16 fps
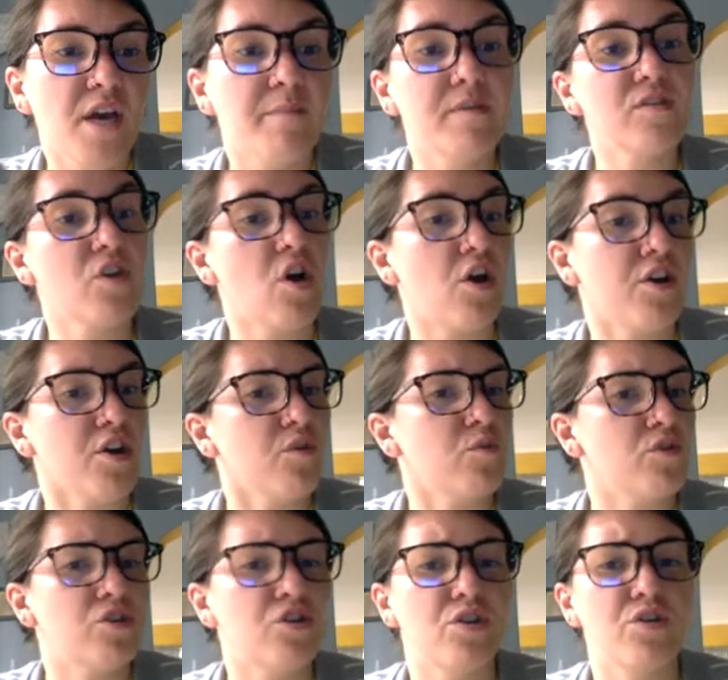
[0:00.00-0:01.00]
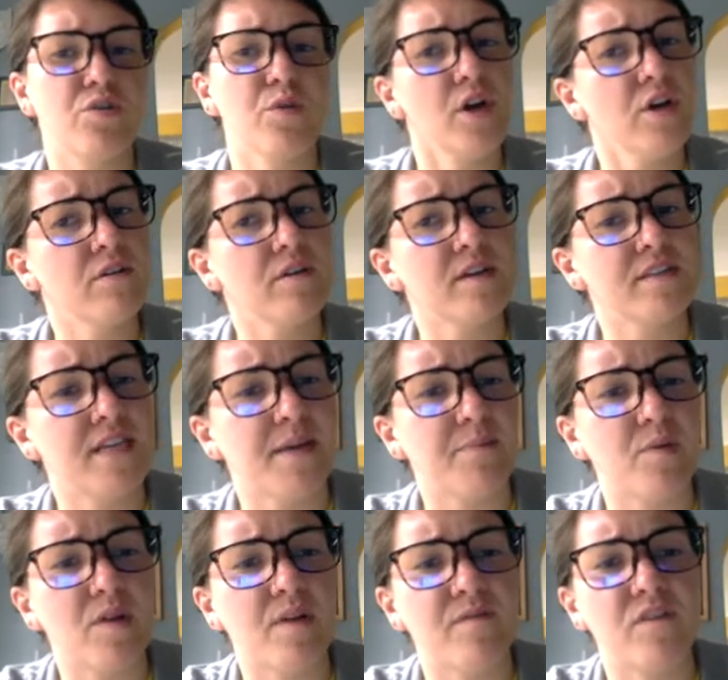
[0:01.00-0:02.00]
Miss Collier will show you her
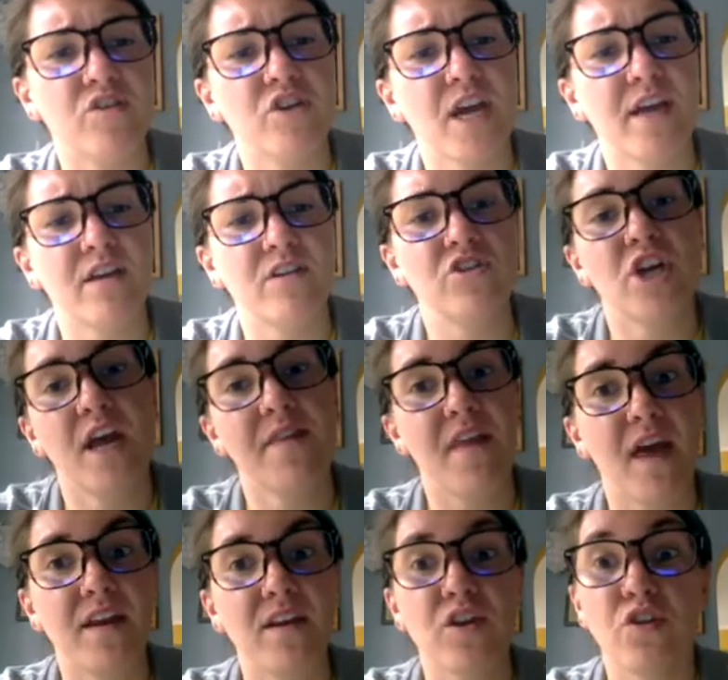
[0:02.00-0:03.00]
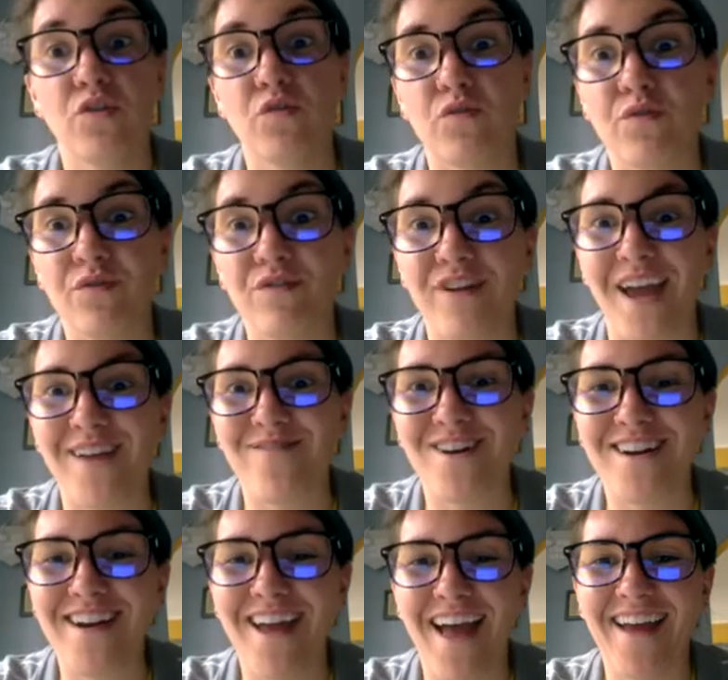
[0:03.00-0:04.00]
example of the challenge, and then you'll create
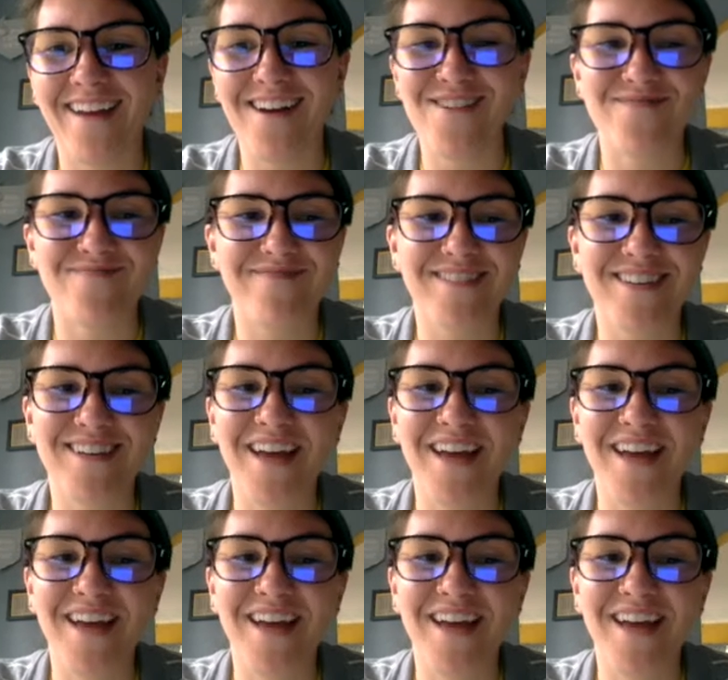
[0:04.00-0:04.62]
one at home.